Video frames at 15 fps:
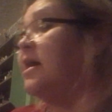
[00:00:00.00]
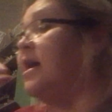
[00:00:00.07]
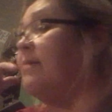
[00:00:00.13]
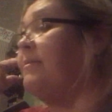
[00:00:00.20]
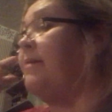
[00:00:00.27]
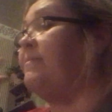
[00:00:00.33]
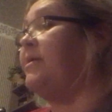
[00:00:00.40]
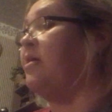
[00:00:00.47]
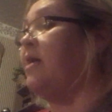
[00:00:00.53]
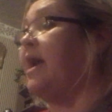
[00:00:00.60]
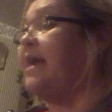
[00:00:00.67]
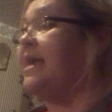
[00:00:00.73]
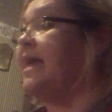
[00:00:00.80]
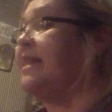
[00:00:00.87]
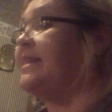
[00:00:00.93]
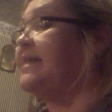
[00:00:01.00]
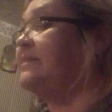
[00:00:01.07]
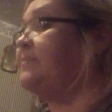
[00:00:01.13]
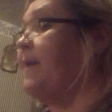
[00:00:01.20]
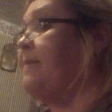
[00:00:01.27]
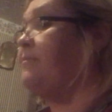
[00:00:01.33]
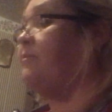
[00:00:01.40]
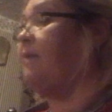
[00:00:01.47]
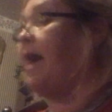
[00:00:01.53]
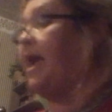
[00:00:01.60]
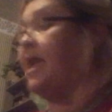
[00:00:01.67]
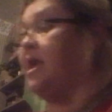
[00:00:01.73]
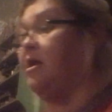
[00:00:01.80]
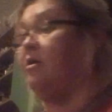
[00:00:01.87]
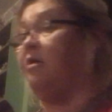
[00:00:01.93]
come up here and get these paper
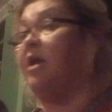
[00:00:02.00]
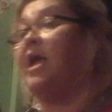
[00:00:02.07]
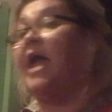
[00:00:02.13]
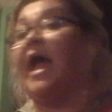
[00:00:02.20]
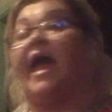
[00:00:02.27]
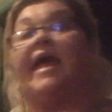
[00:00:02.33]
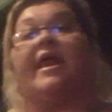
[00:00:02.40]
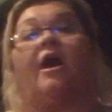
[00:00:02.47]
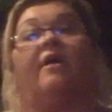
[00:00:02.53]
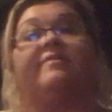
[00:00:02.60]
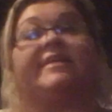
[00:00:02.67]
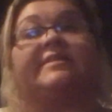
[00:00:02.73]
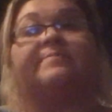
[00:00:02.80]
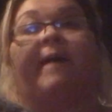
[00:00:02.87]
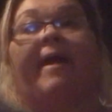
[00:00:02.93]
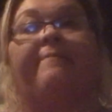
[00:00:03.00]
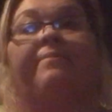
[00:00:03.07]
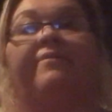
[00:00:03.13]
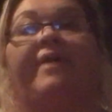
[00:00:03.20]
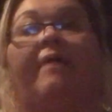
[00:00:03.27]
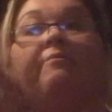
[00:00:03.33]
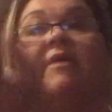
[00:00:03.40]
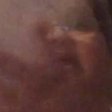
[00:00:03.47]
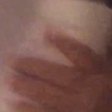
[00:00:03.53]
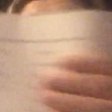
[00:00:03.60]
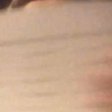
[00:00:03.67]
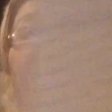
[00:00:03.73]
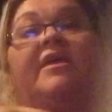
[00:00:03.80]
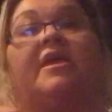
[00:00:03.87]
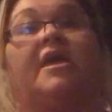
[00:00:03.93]
right here. And on this paper that we're
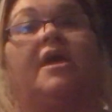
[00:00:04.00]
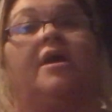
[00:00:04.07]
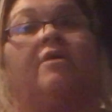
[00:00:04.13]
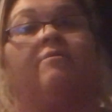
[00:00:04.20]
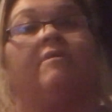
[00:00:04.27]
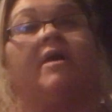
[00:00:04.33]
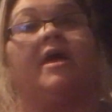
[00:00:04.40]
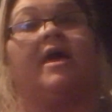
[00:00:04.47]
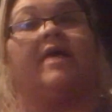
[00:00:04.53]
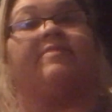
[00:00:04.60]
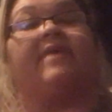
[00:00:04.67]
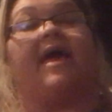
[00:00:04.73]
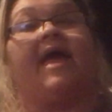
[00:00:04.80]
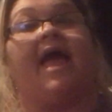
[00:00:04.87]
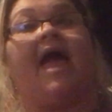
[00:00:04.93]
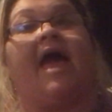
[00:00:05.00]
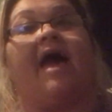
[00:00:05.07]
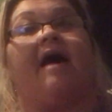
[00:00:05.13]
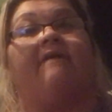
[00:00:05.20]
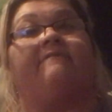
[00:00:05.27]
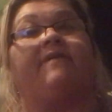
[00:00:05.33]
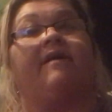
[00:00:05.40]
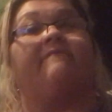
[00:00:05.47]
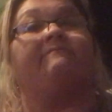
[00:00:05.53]
giving you, they have